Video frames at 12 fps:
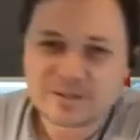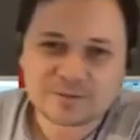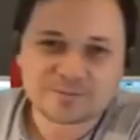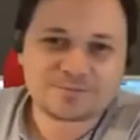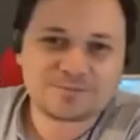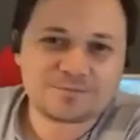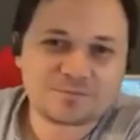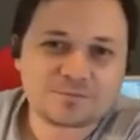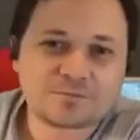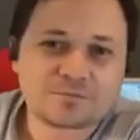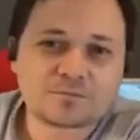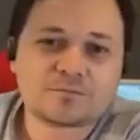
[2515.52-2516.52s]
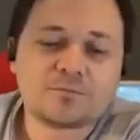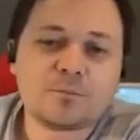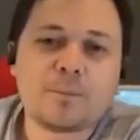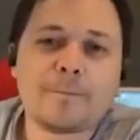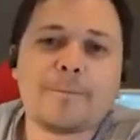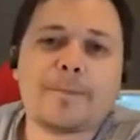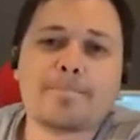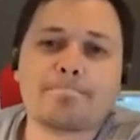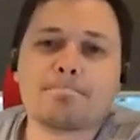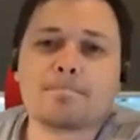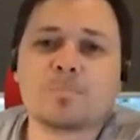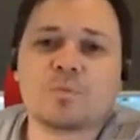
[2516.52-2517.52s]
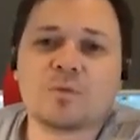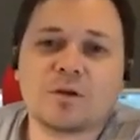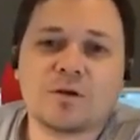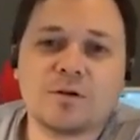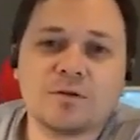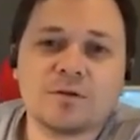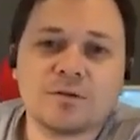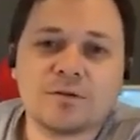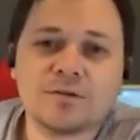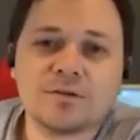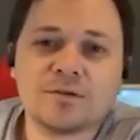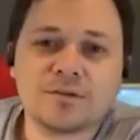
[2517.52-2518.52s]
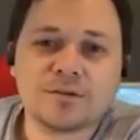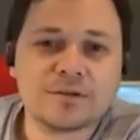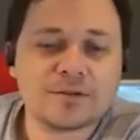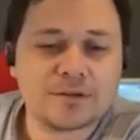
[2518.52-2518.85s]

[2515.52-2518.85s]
No words are spoken by the person on screen.